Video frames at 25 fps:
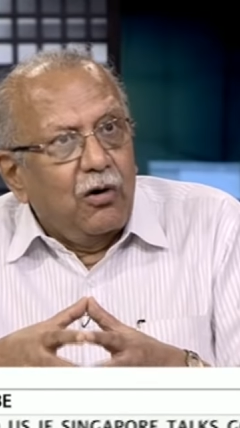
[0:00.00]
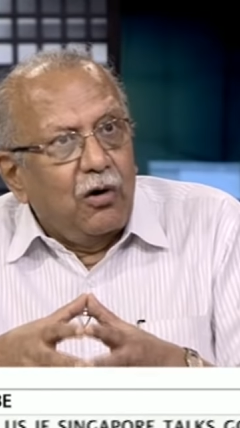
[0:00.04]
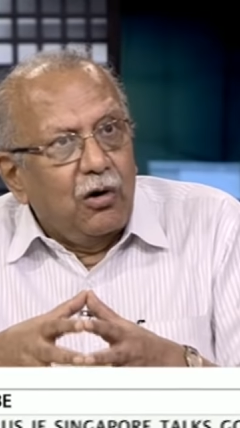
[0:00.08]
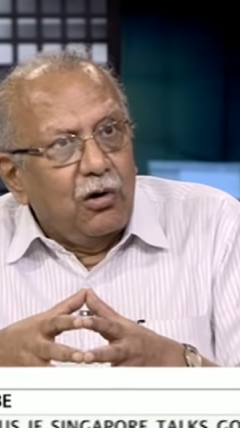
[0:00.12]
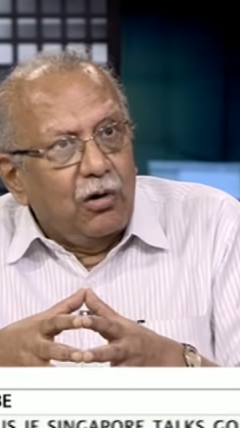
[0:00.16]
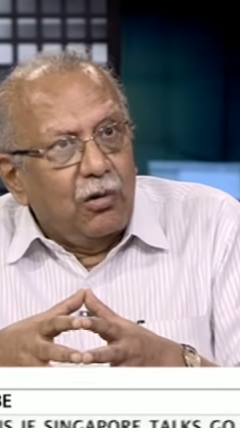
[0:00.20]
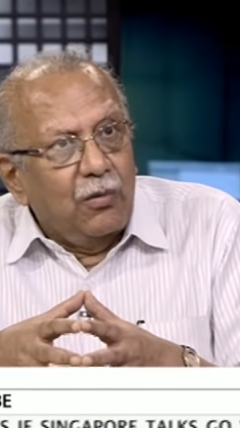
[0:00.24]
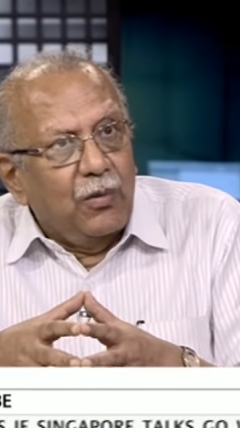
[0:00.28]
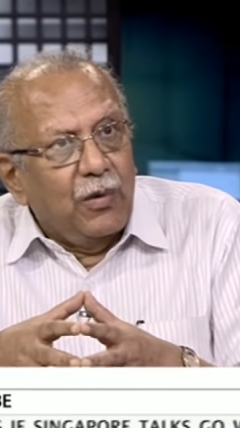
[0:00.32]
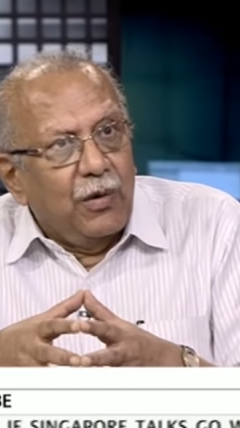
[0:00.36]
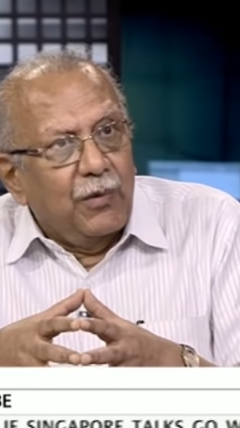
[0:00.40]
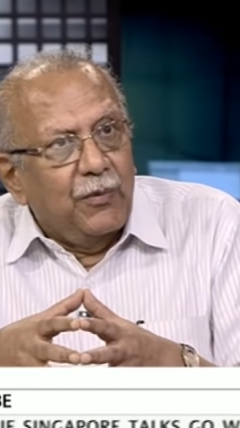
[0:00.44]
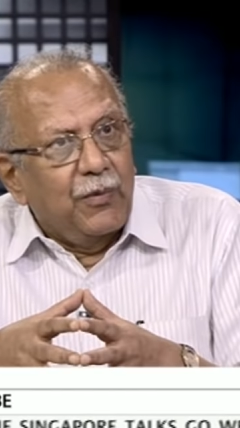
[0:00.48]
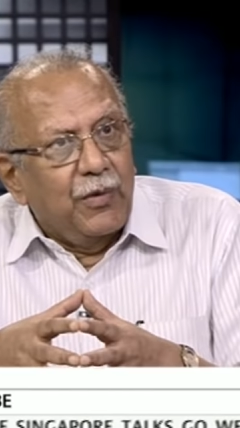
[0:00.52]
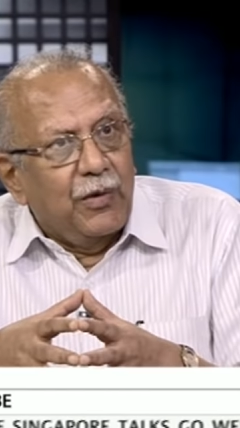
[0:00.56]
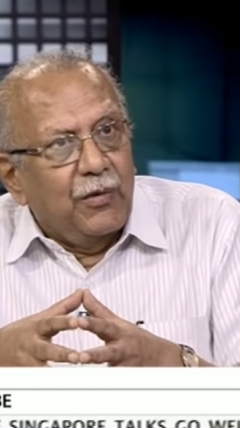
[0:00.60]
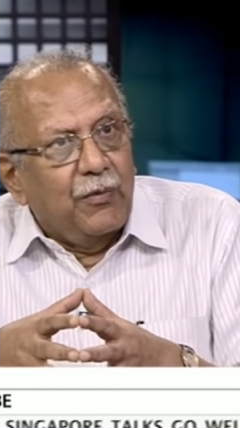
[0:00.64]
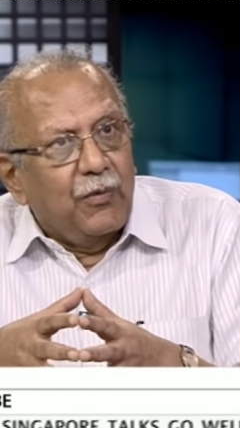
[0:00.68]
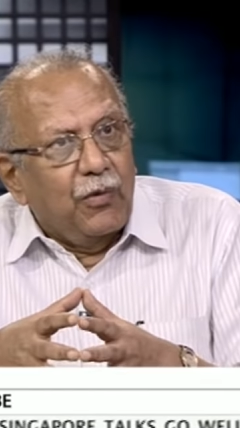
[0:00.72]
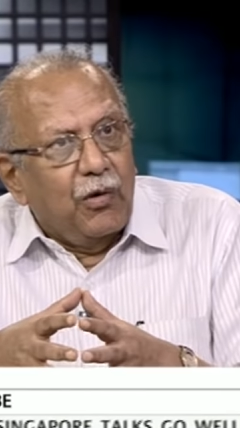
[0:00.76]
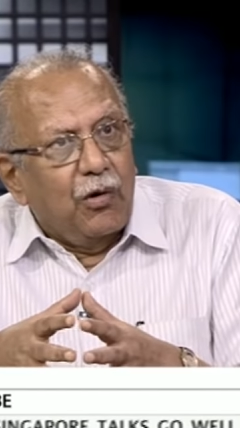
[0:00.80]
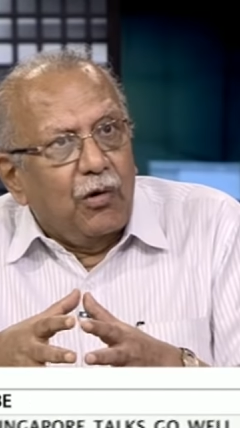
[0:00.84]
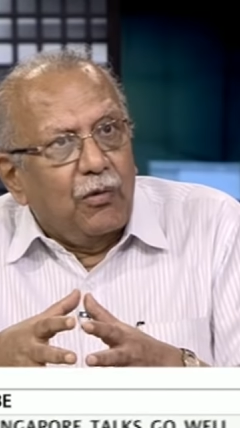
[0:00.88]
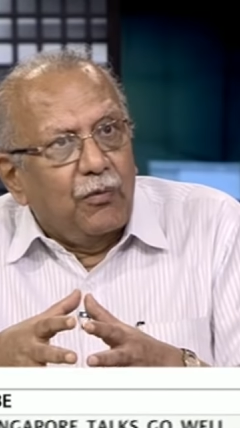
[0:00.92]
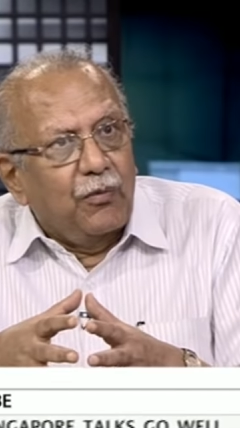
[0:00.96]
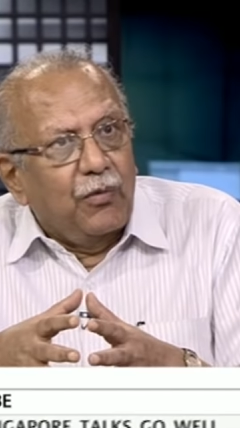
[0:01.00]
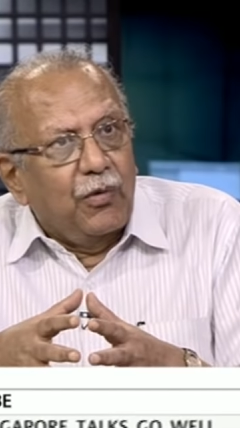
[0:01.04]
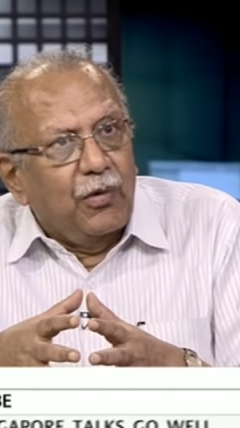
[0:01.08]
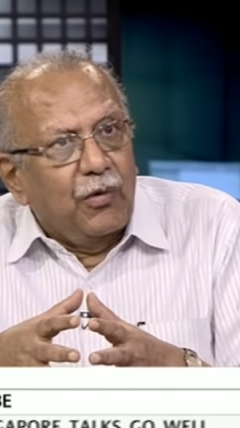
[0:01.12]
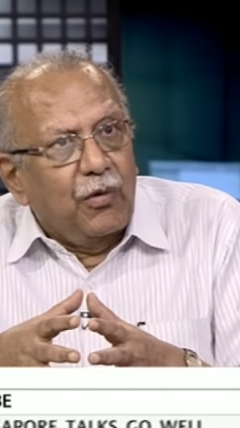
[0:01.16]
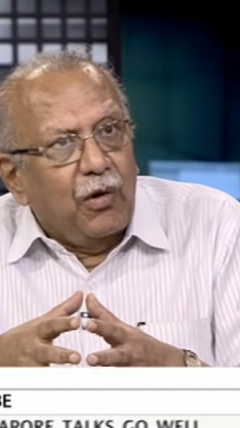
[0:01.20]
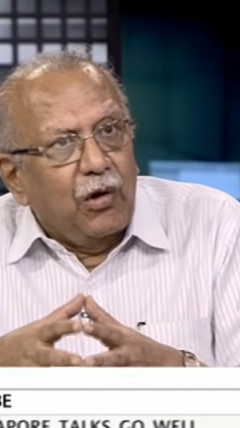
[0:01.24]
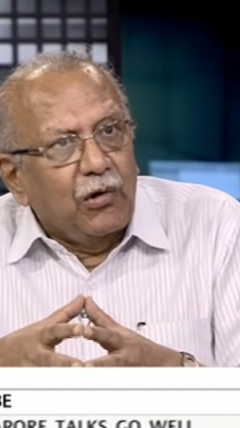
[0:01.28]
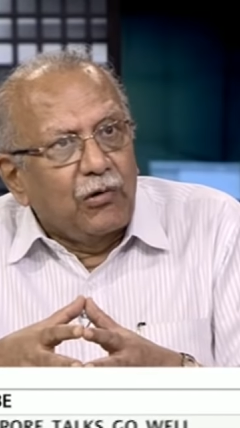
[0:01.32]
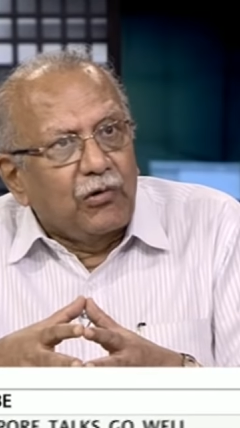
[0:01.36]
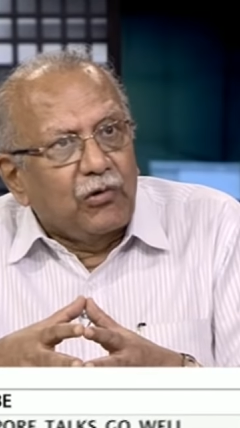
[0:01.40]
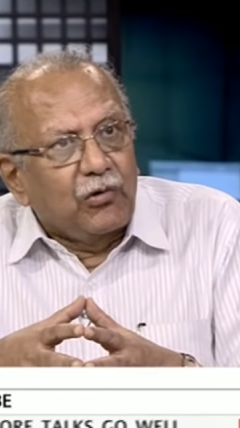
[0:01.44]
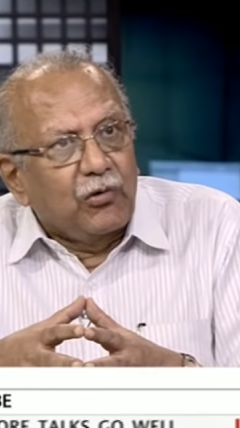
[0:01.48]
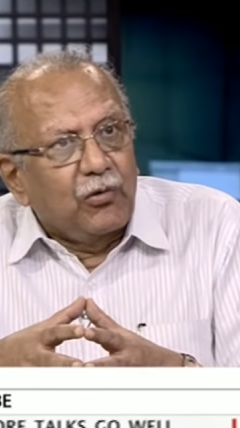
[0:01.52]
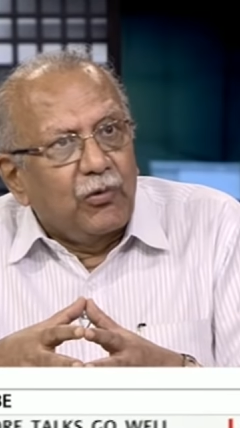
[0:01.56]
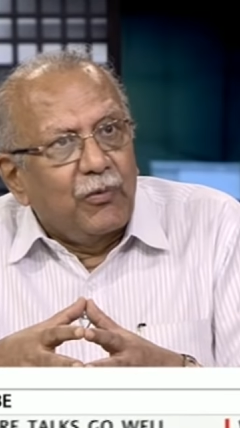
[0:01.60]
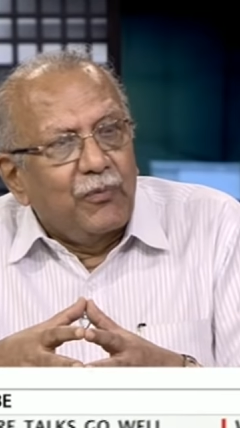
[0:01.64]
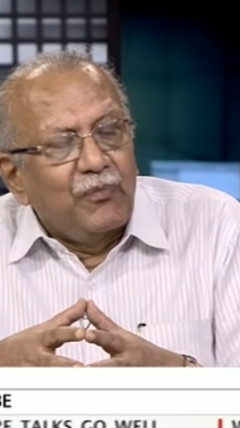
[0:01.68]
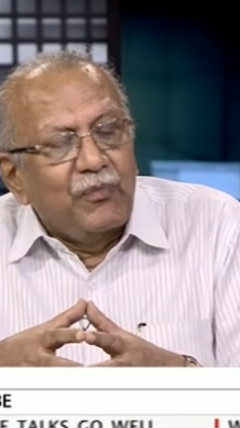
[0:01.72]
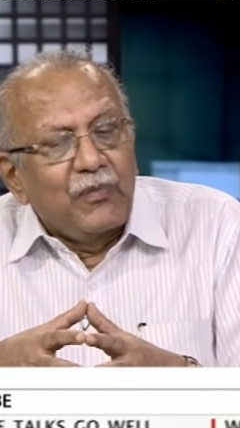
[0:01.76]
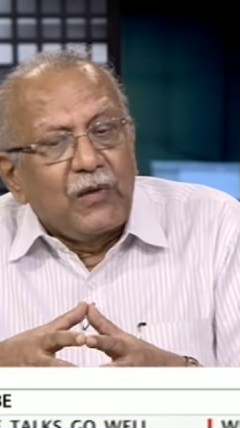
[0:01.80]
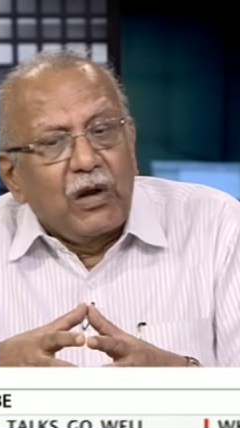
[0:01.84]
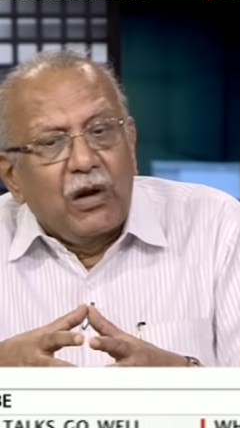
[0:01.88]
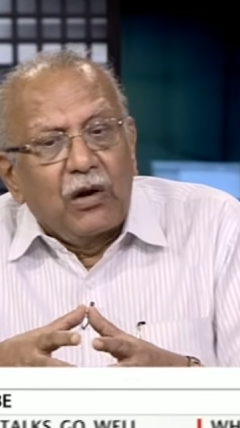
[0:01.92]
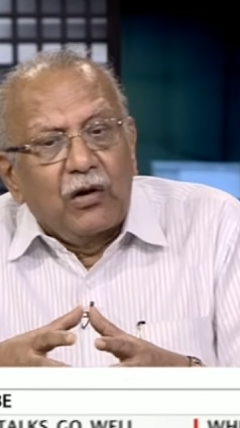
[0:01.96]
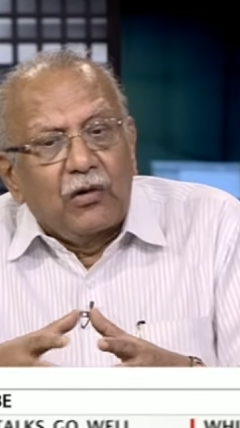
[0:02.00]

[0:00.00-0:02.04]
also.